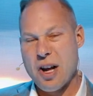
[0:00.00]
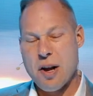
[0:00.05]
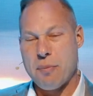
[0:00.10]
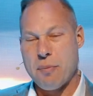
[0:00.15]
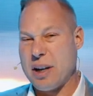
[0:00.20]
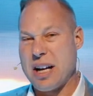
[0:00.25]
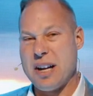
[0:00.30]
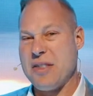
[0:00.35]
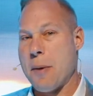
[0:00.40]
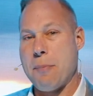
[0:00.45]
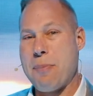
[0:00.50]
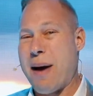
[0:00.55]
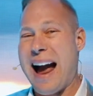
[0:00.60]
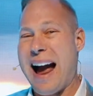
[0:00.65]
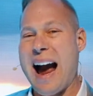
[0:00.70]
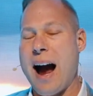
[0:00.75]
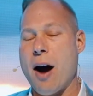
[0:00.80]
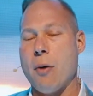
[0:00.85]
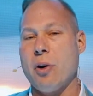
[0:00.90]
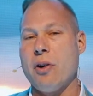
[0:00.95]
But in the
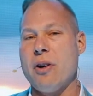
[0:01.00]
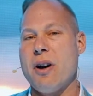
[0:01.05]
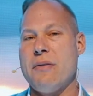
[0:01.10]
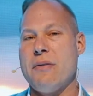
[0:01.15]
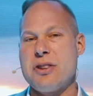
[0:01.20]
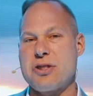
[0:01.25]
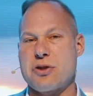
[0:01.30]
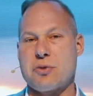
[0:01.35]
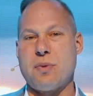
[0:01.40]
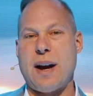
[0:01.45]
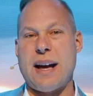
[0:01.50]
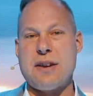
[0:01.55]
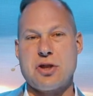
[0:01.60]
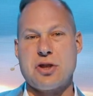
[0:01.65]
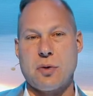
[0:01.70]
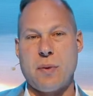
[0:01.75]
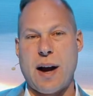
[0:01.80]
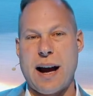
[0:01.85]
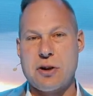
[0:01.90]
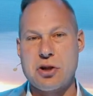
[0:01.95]
power of his
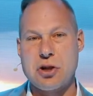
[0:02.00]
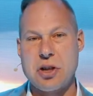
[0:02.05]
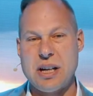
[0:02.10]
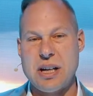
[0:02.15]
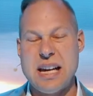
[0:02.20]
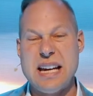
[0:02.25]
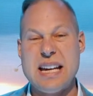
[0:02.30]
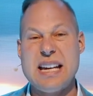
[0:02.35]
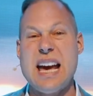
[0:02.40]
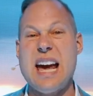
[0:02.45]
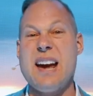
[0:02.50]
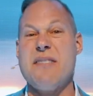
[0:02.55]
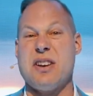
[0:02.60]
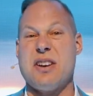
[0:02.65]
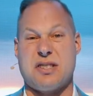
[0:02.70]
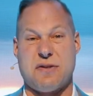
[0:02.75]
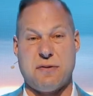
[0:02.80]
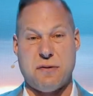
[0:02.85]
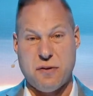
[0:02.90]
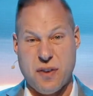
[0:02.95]
resurrection, he gave
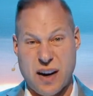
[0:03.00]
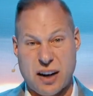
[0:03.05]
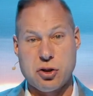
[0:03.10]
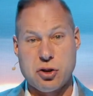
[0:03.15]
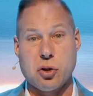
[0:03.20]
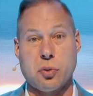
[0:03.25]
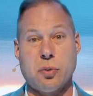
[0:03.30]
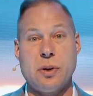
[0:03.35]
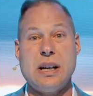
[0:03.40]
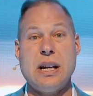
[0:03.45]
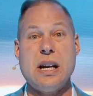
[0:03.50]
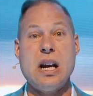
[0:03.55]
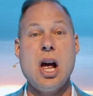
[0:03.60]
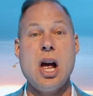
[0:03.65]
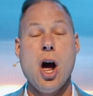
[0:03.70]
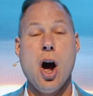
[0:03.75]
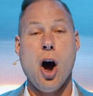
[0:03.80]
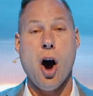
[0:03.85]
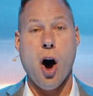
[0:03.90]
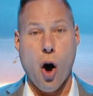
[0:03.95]
us victory
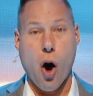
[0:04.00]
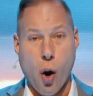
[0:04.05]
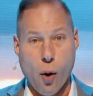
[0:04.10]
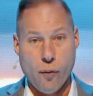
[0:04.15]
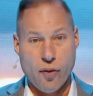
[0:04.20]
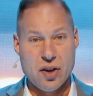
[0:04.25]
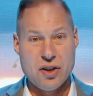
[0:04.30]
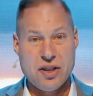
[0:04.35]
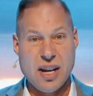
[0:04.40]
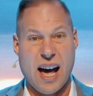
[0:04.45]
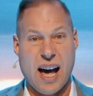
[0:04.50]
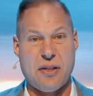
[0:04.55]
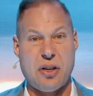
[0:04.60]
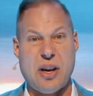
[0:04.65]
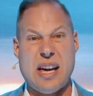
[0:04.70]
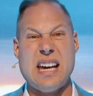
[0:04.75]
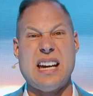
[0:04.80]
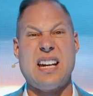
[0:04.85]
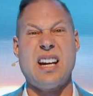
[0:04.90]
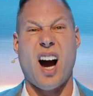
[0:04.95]
over death.
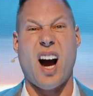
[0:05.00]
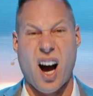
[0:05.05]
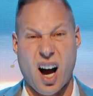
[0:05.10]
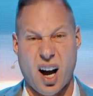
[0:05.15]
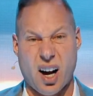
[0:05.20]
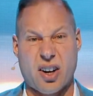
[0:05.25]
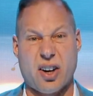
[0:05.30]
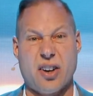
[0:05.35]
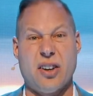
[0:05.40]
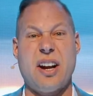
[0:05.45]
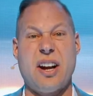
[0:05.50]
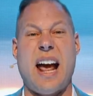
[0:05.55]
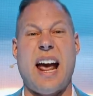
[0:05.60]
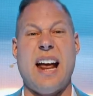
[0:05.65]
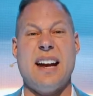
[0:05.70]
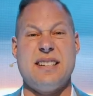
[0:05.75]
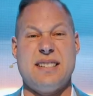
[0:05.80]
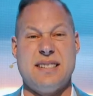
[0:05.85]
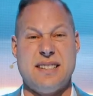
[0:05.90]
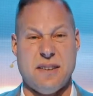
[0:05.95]
He conquered
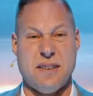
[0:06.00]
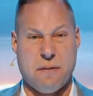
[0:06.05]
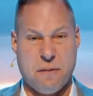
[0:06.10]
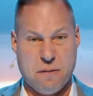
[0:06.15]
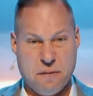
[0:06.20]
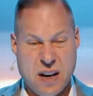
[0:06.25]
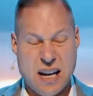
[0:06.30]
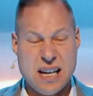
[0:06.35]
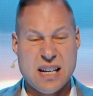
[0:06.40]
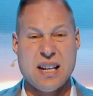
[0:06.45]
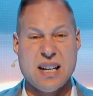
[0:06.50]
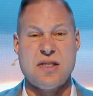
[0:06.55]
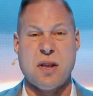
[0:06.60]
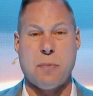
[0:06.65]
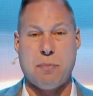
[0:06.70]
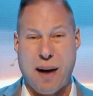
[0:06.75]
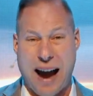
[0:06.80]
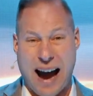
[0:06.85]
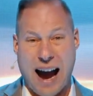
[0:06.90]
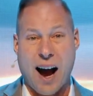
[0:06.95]
and defeated
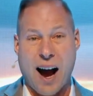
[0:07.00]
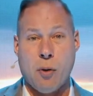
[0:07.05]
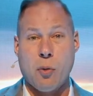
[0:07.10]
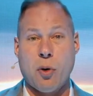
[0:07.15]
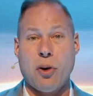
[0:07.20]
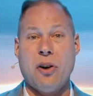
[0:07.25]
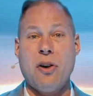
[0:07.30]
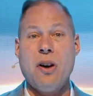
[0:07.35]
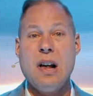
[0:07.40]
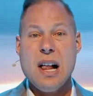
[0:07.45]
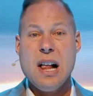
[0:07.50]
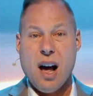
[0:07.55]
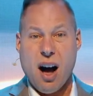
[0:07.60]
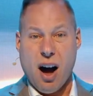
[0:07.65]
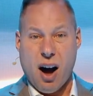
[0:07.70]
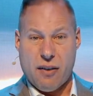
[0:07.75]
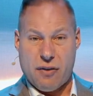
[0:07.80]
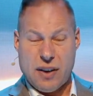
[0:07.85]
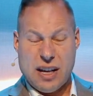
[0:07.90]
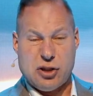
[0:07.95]
the power
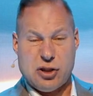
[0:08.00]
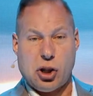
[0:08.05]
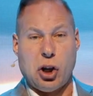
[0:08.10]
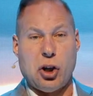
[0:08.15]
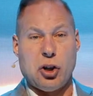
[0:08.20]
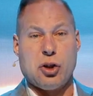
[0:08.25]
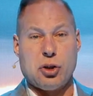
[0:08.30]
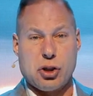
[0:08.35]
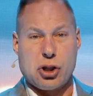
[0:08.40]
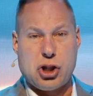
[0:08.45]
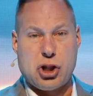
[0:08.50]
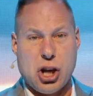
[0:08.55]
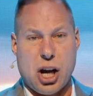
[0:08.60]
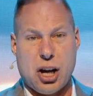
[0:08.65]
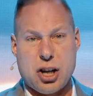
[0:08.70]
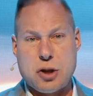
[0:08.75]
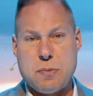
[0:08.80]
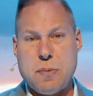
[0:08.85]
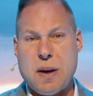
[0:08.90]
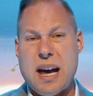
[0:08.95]
of eternal
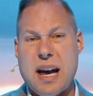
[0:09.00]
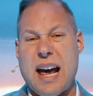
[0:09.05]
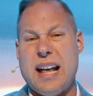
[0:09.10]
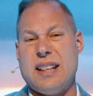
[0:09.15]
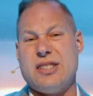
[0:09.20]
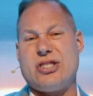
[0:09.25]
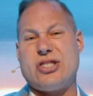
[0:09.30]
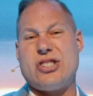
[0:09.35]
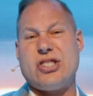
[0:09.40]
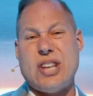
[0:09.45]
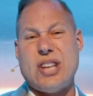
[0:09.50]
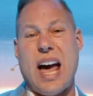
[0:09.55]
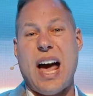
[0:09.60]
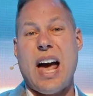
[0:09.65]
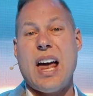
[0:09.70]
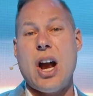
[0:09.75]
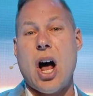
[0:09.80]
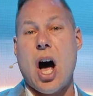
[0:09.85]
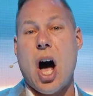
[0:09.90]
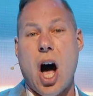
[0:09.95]
judgment and
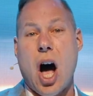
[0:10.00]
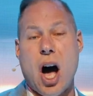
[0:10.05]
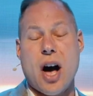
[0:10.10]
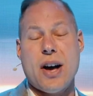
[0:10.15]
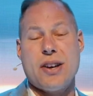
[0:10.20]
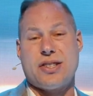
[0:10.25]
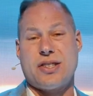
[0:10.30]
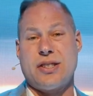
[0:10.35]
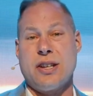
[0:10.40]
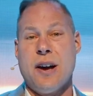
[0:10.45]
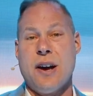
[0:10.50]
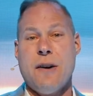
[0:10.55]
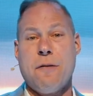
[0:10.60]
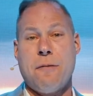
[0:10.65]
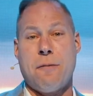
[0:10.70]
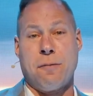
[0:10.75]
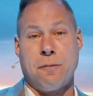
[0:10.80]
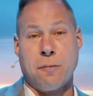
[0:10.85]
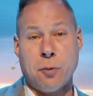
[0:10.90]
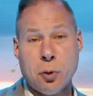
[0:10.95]
set us
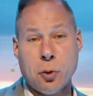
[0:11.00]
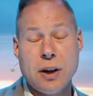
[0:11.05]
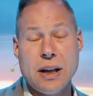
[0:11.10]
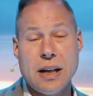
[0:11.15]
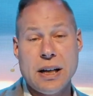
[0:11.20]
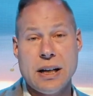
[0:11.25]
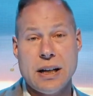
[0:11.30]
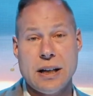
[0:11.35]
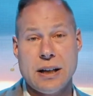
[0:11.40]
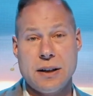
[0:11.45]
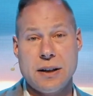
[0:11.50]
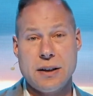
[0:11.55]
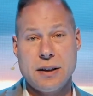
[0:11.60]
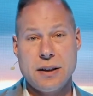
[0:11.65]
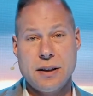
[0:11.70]
free.